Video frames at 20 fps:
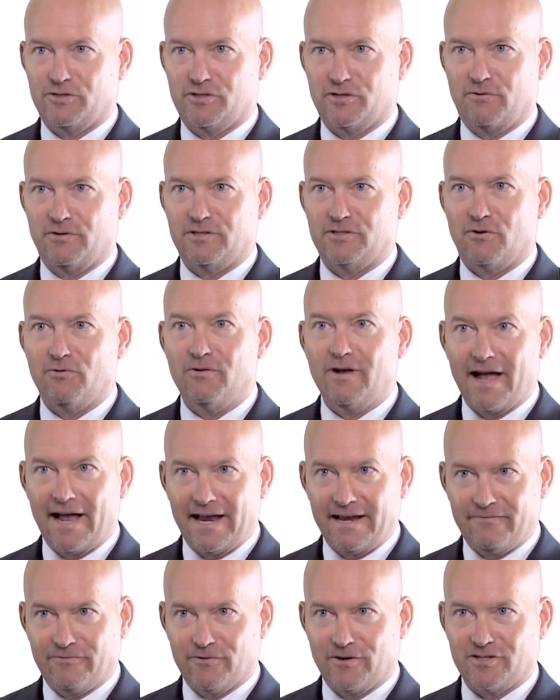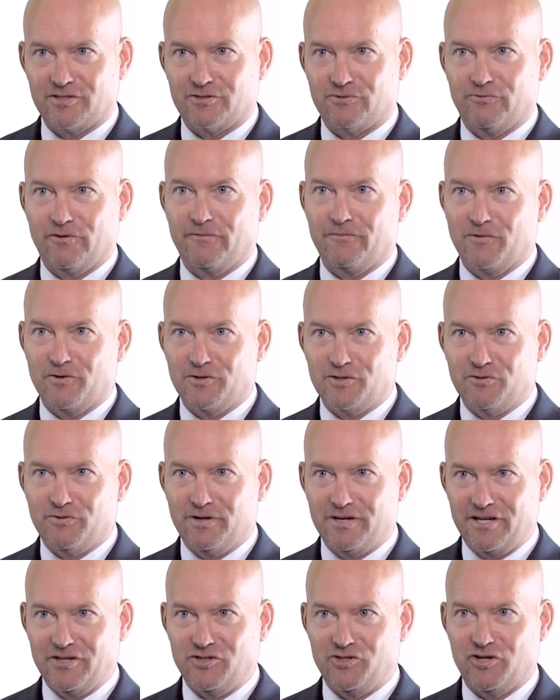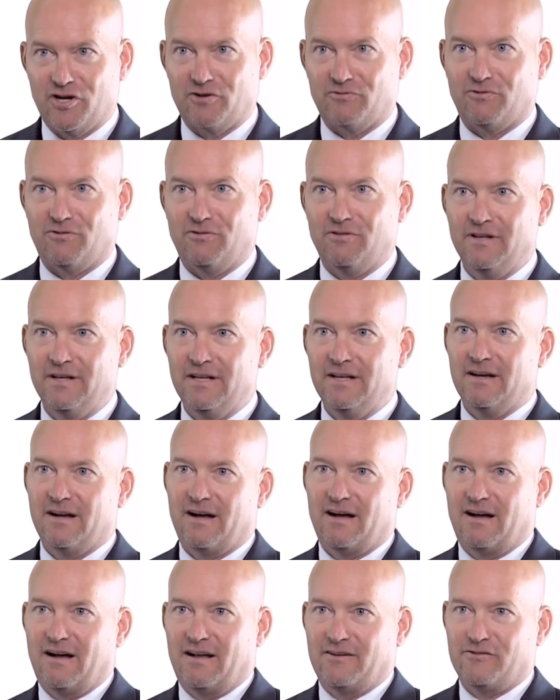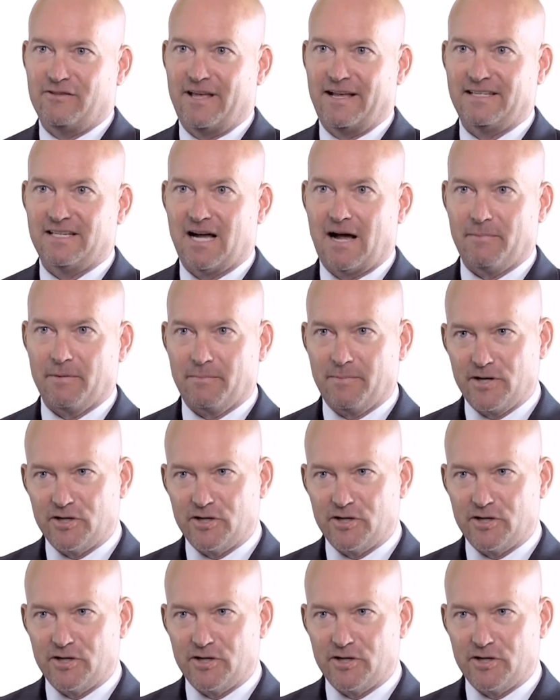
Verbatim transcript: so it's okay for us to refer to it in general uh, under that topic.